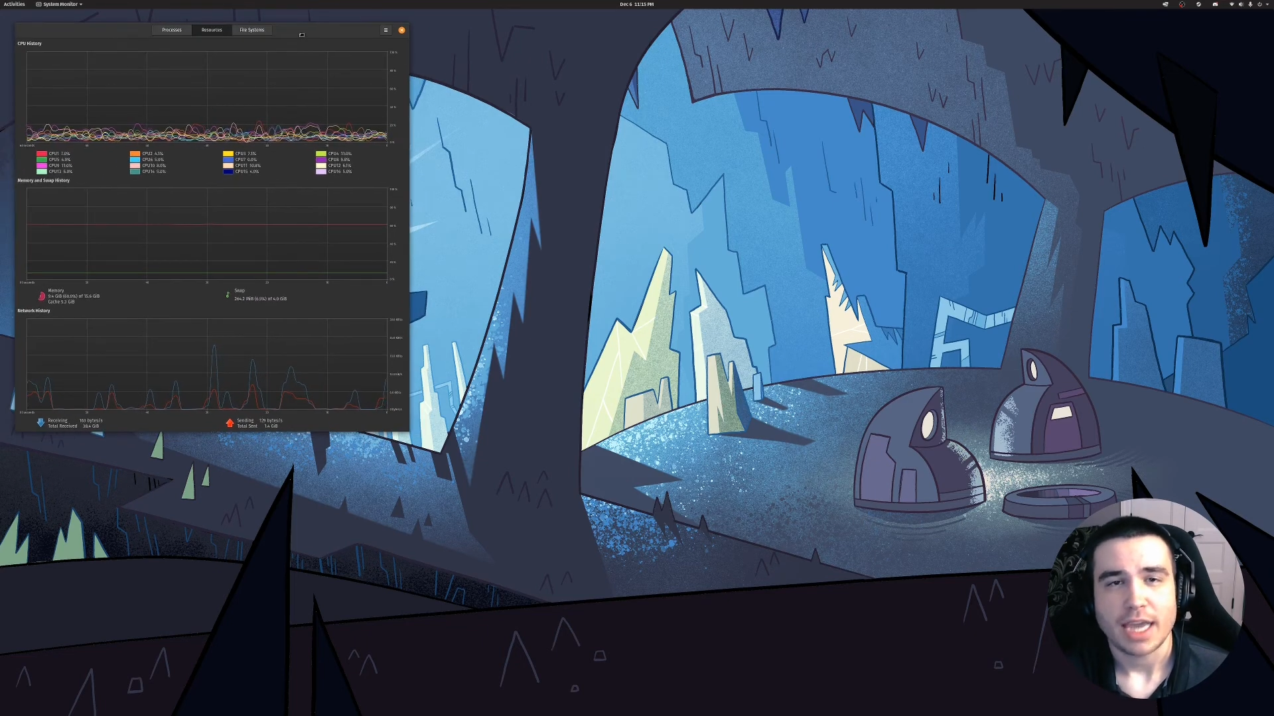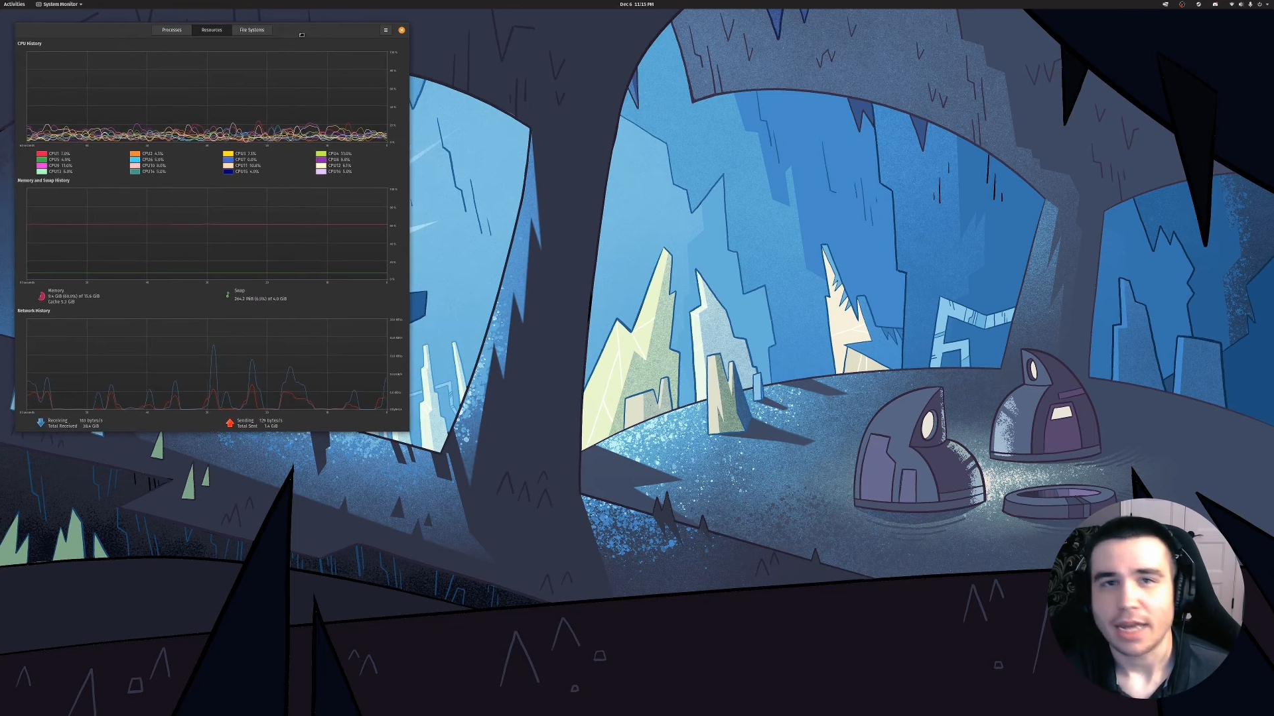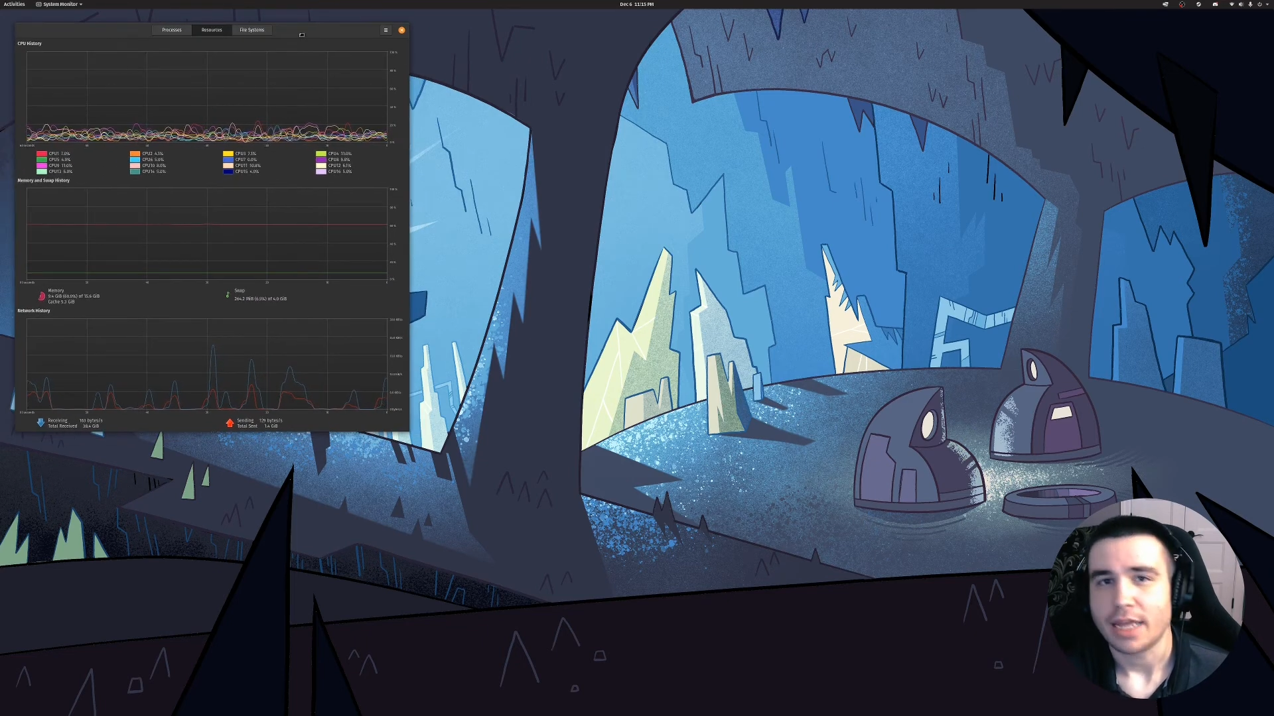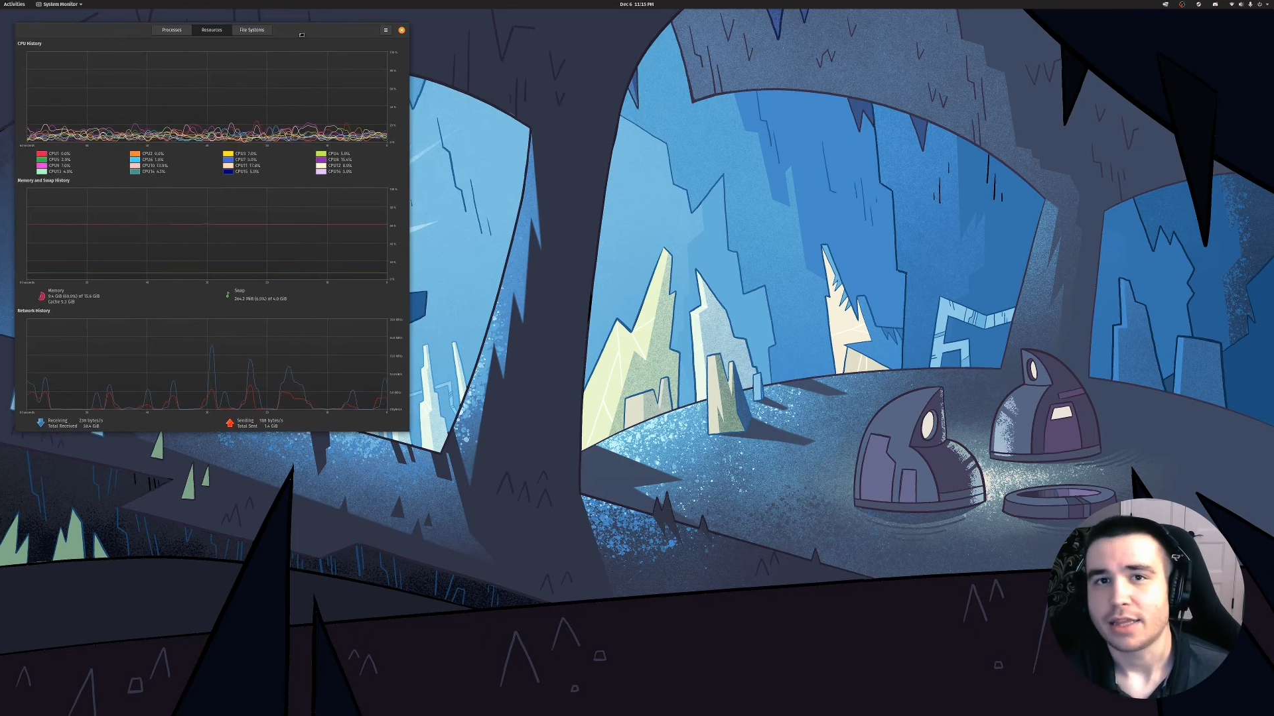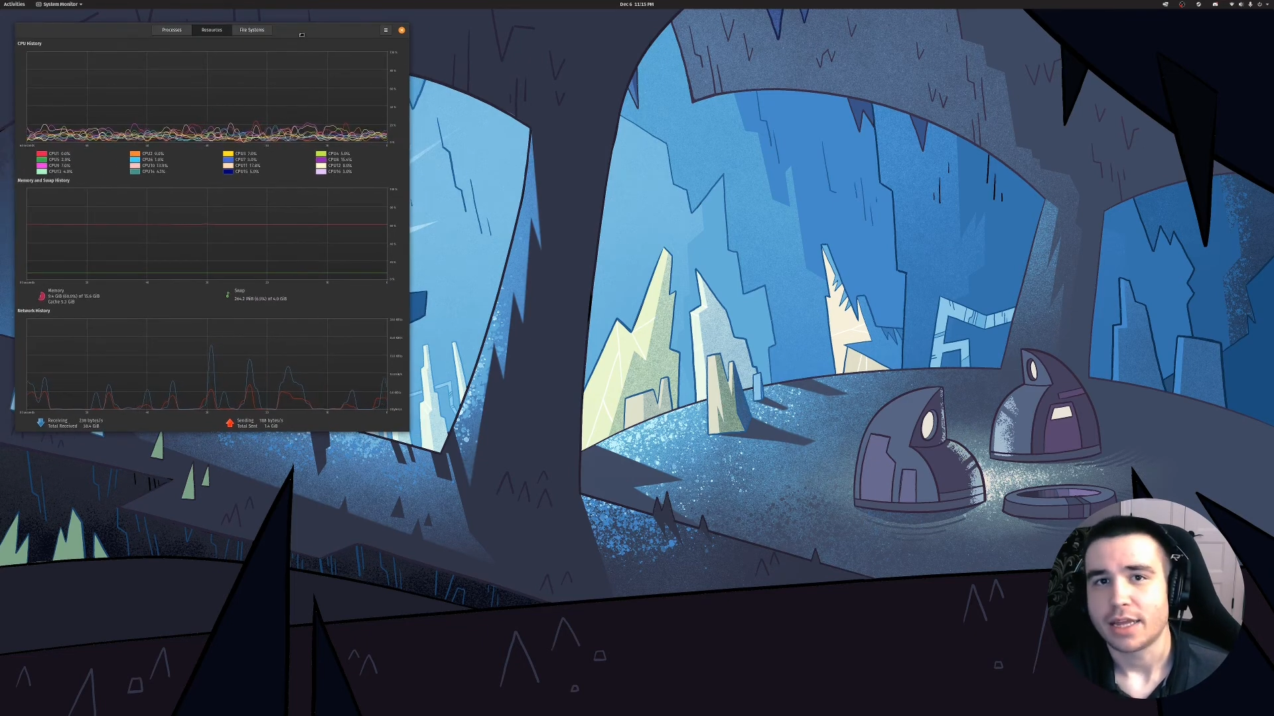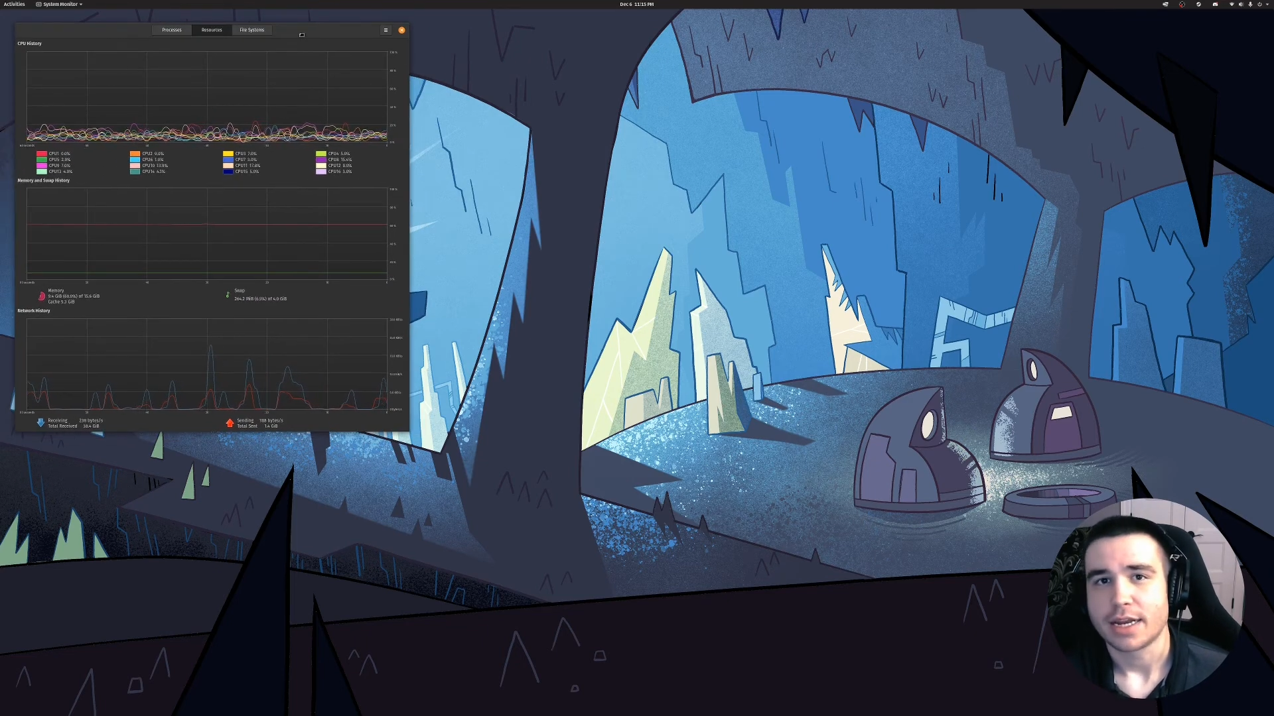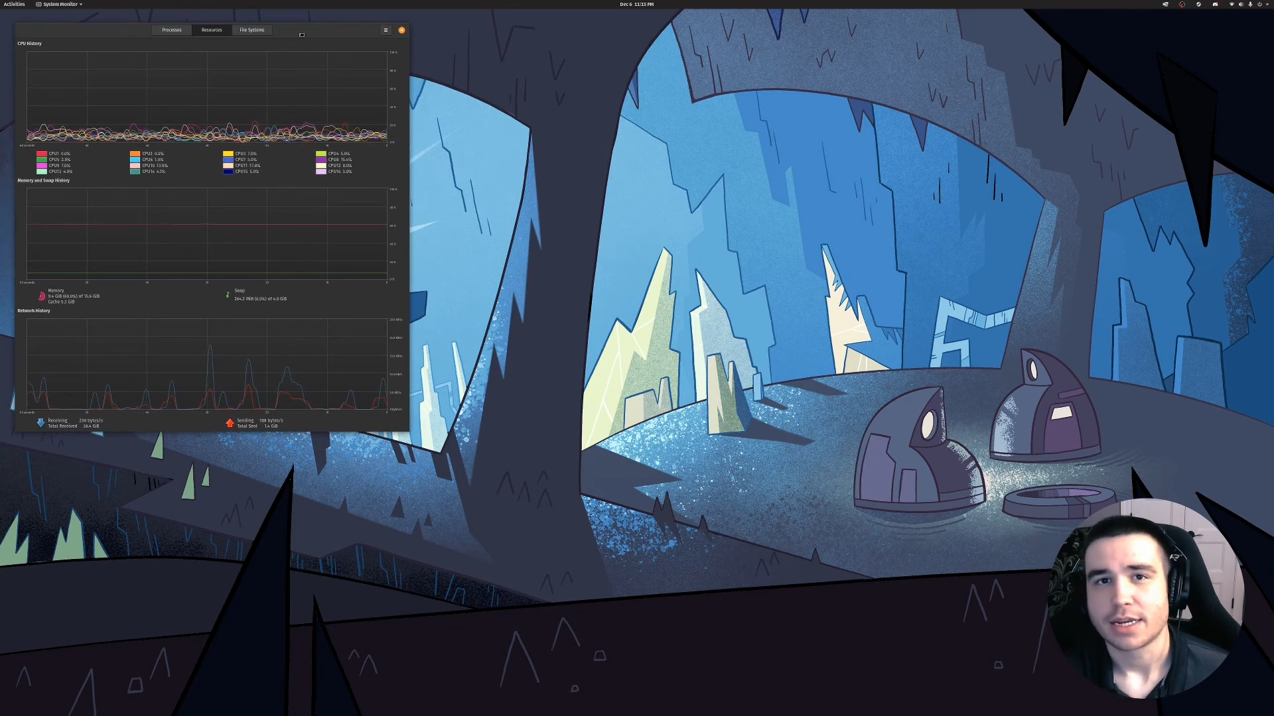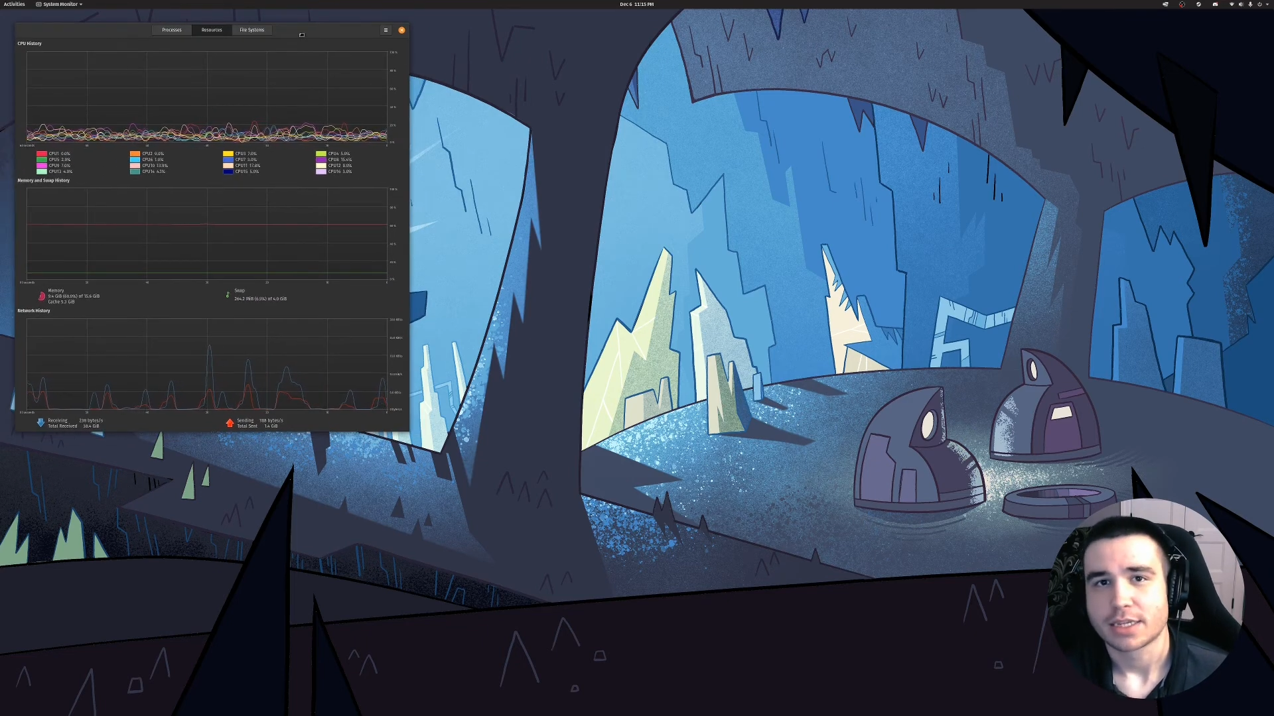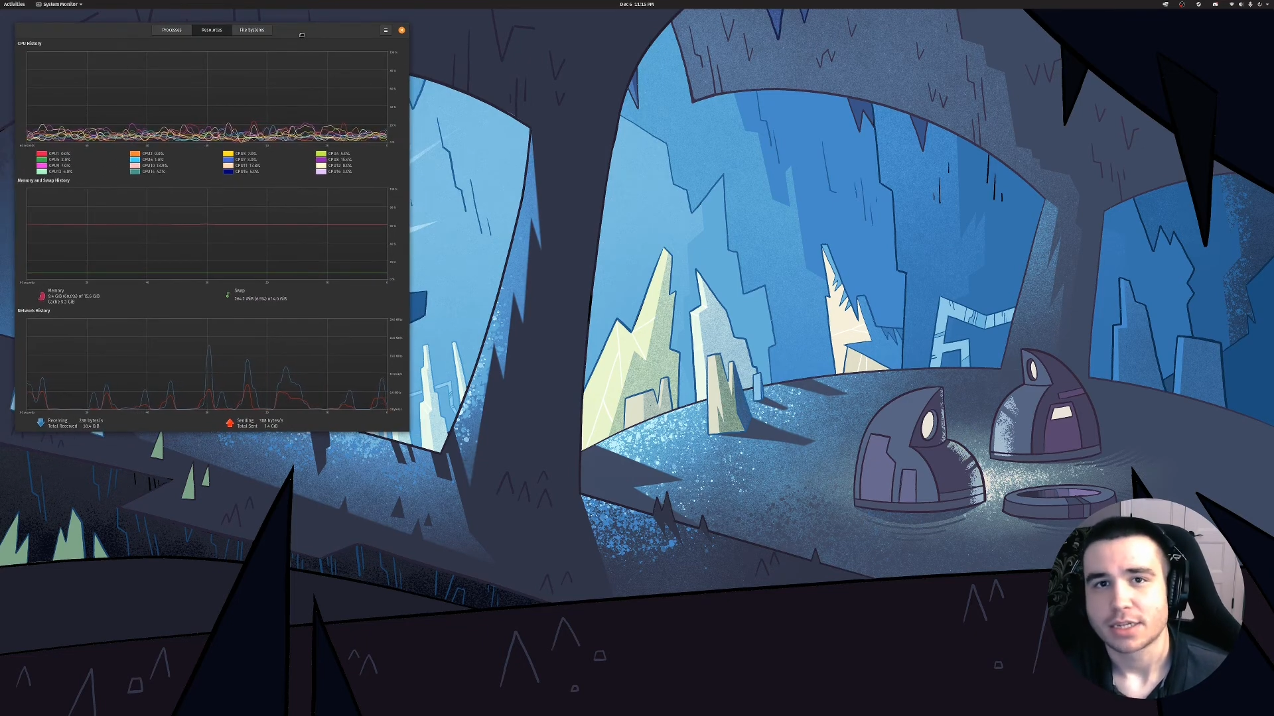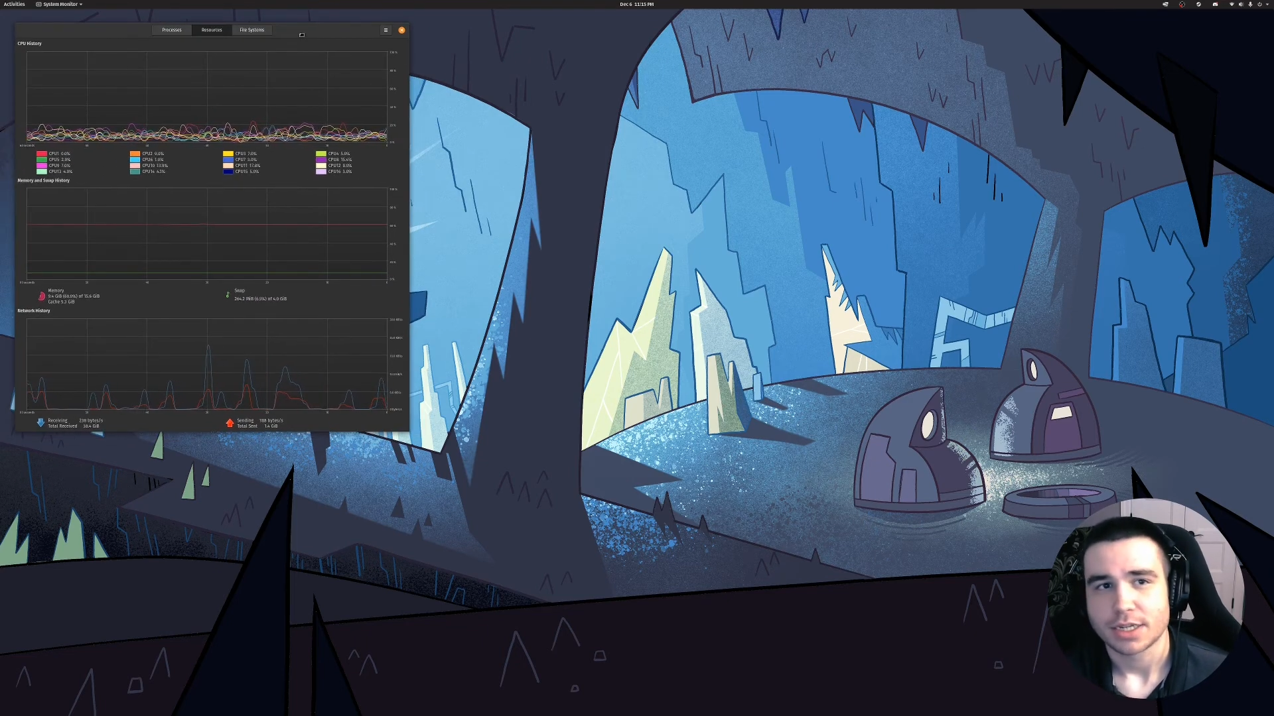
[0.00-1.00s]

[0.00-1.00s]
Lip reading: any Linux